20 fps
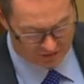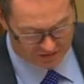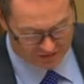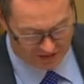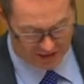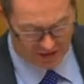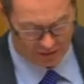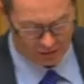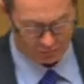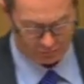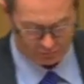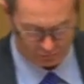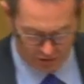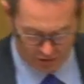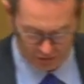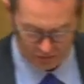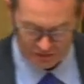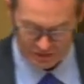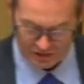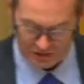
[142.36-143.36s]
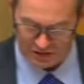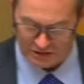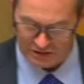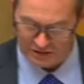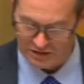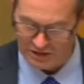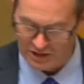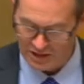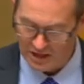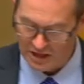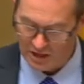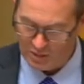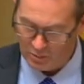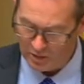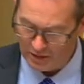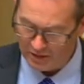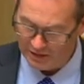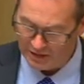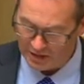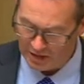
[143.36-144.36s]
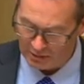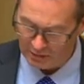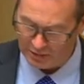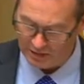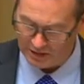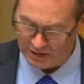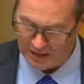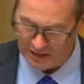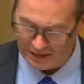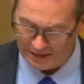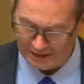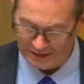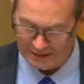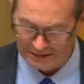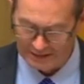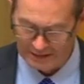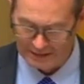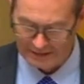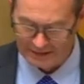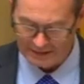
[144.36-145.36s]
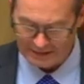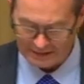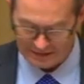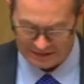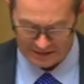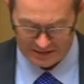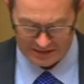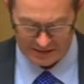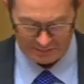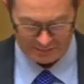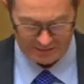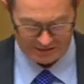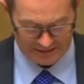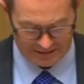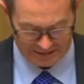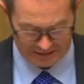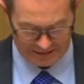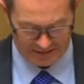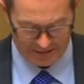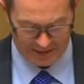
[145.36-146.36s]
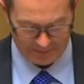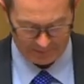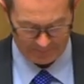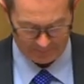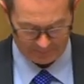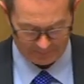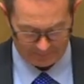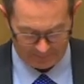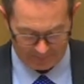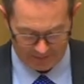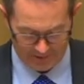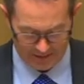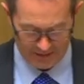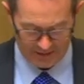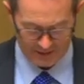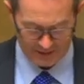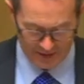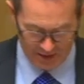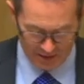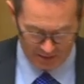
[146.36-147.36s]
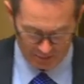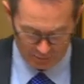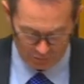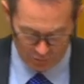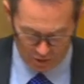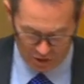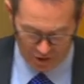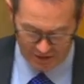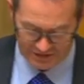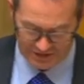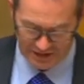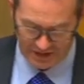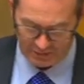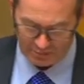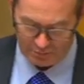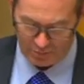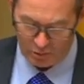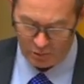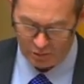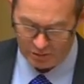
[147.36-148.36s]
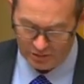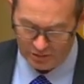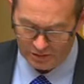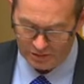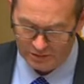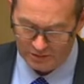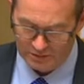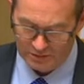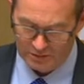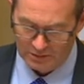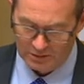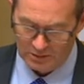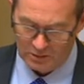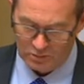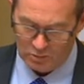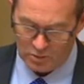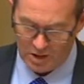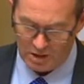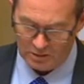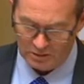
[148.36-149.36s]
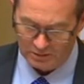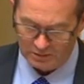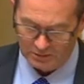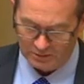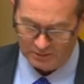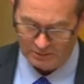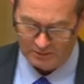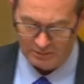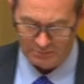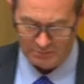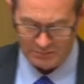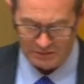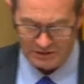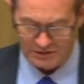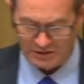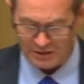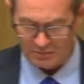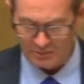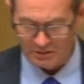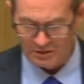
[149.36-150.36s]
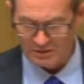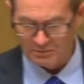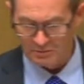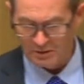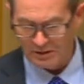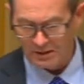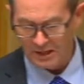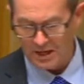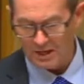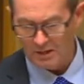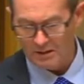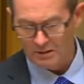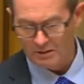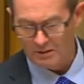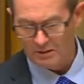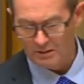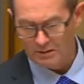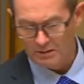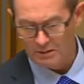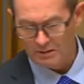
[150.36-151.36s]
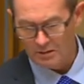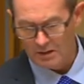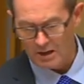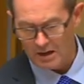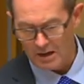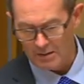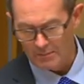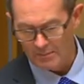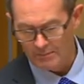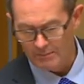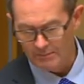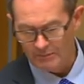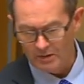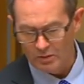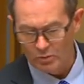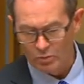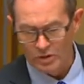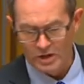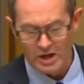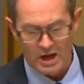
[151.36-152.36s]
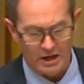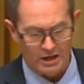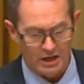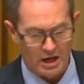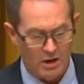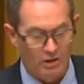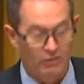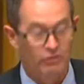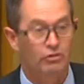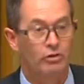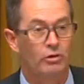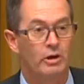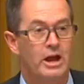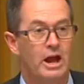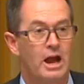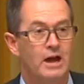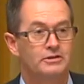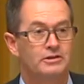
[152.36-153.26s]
sale proceeds when calculating the deemed income. Now, why is that important? Well, Mr. Deputy Speaker, we are going through a